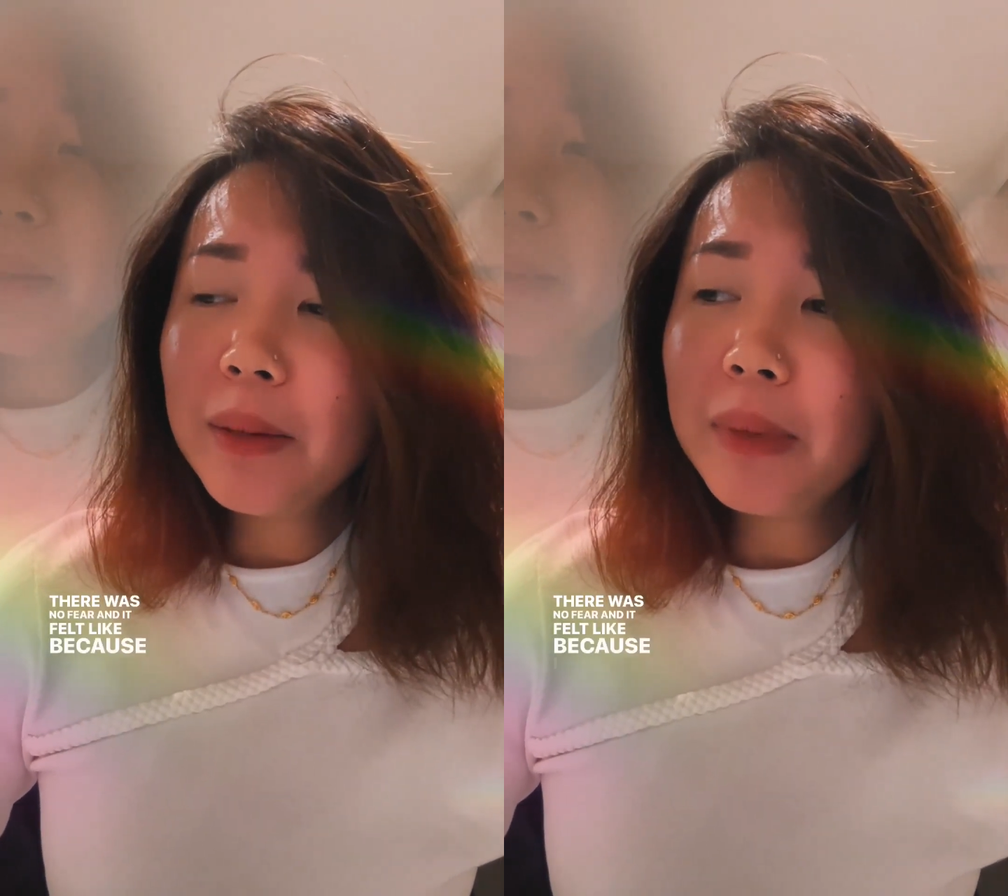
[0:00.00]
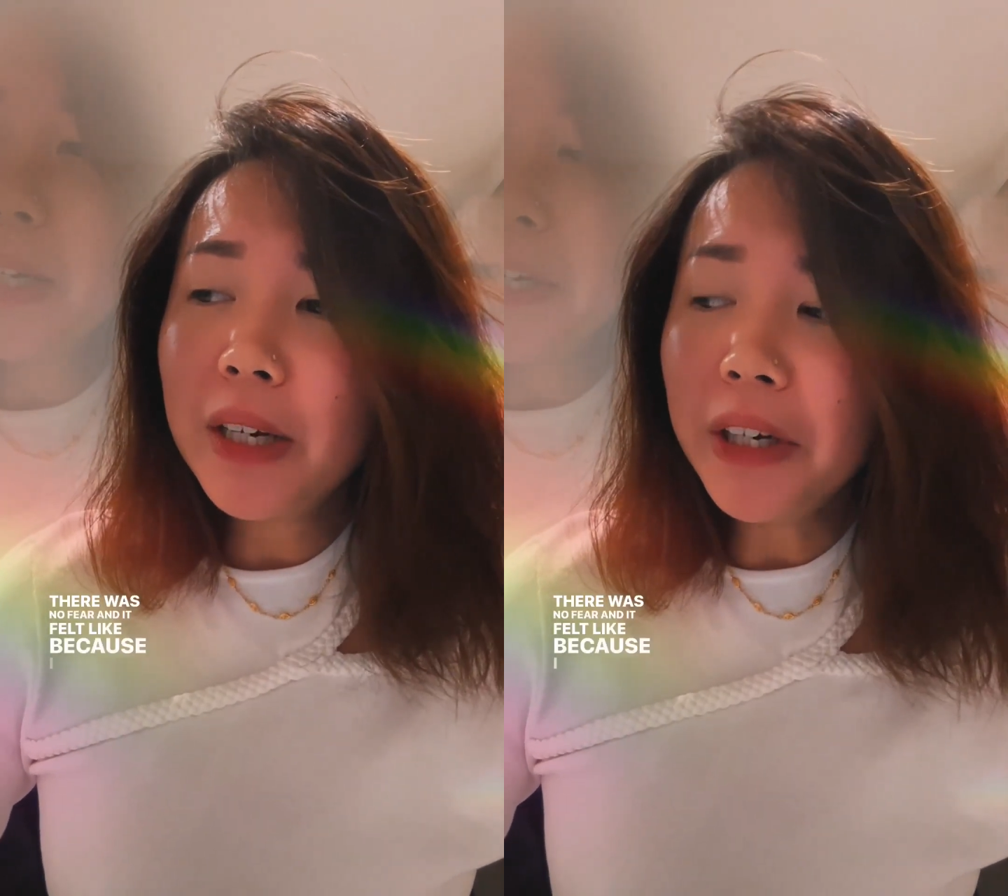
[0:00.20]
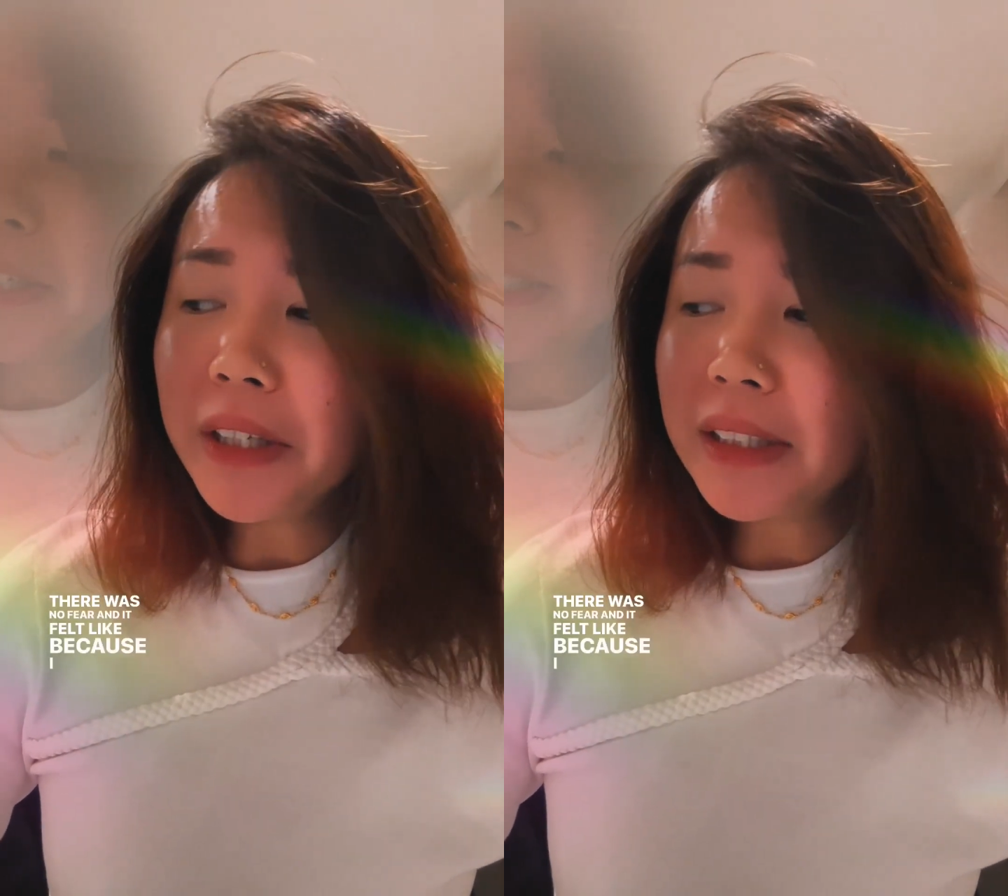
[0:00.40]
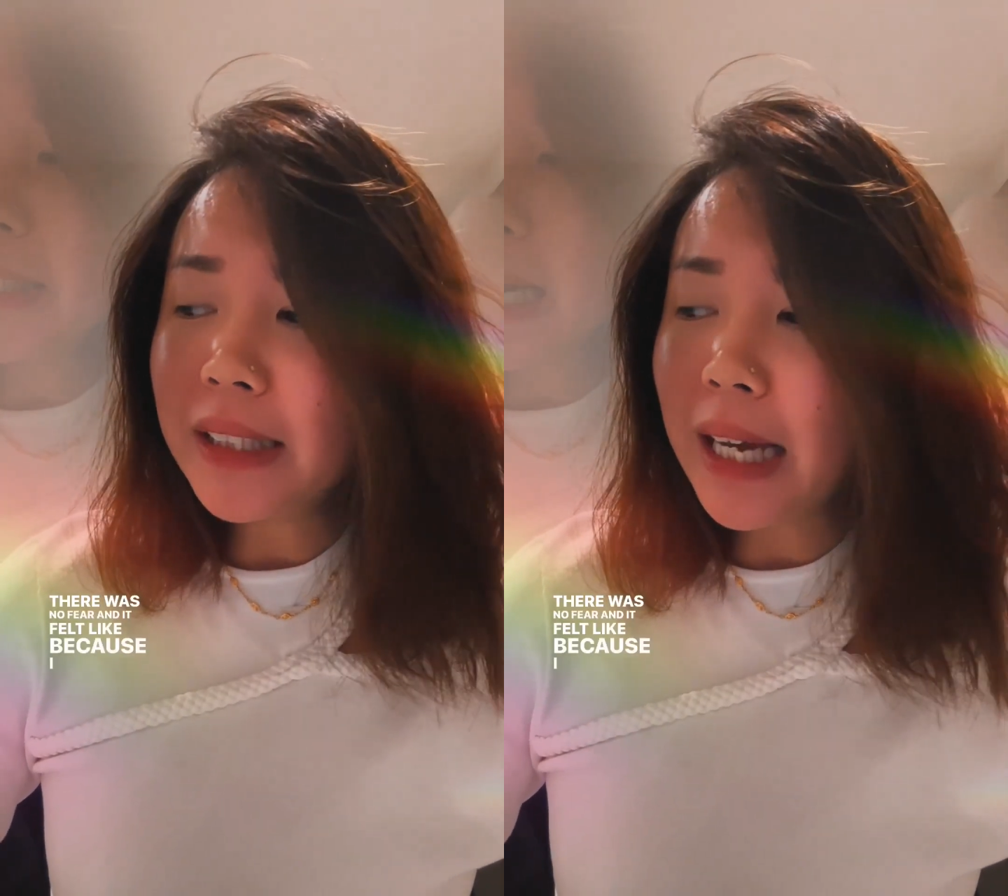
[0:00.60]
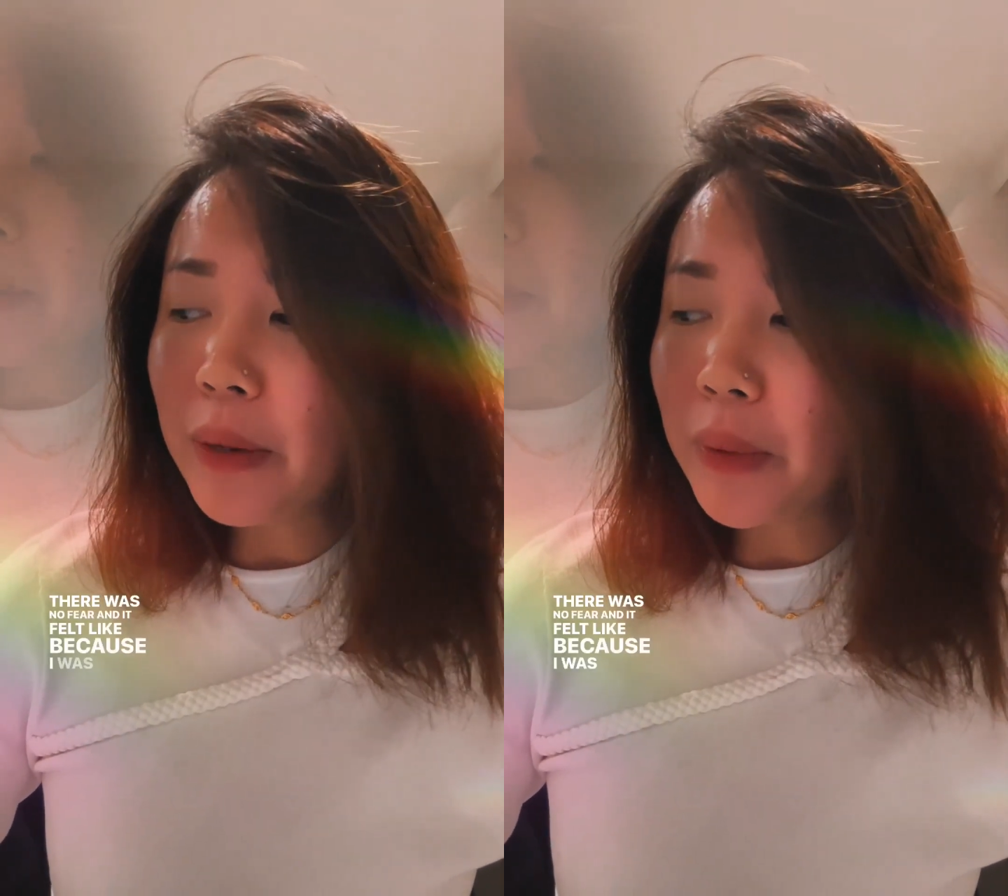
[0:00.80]
because
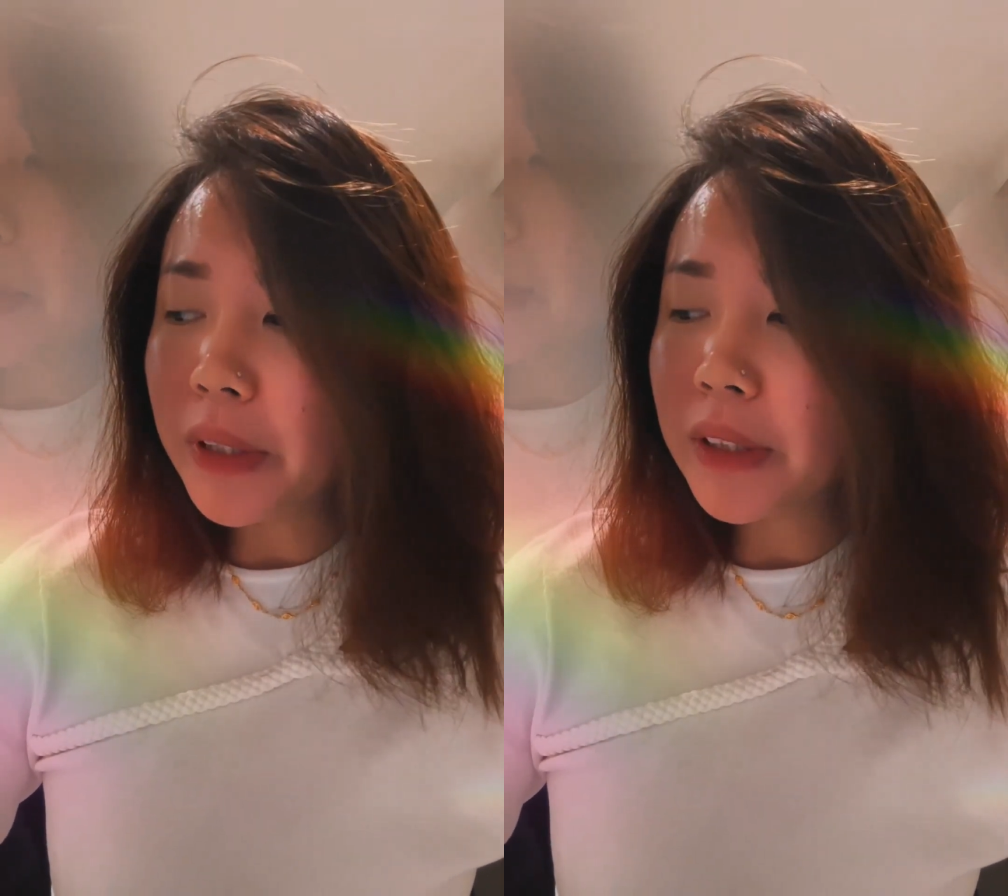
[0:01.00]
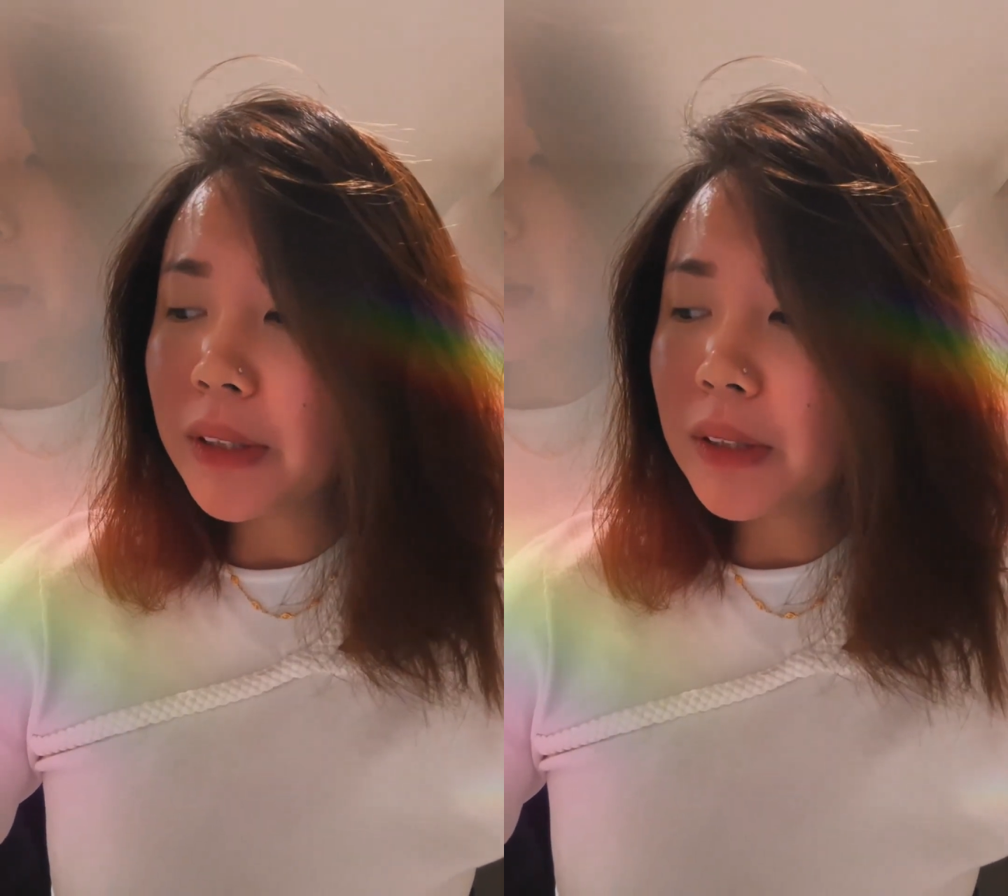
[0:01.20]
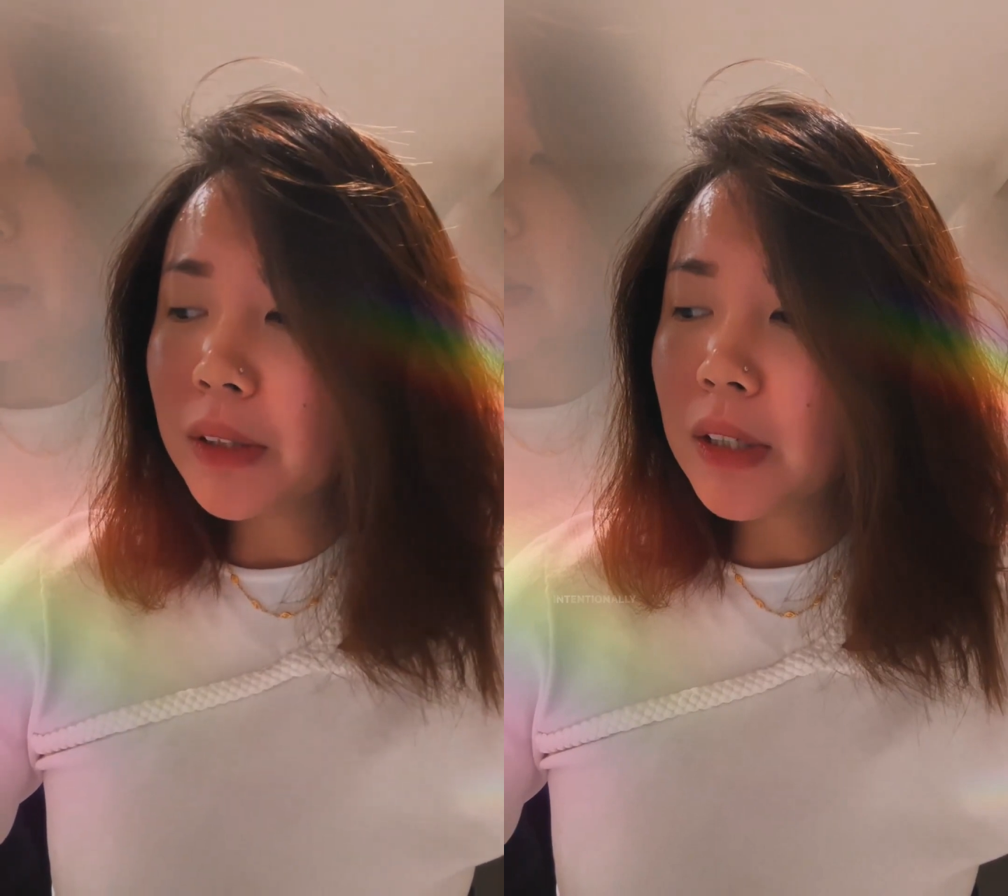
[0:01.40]
I was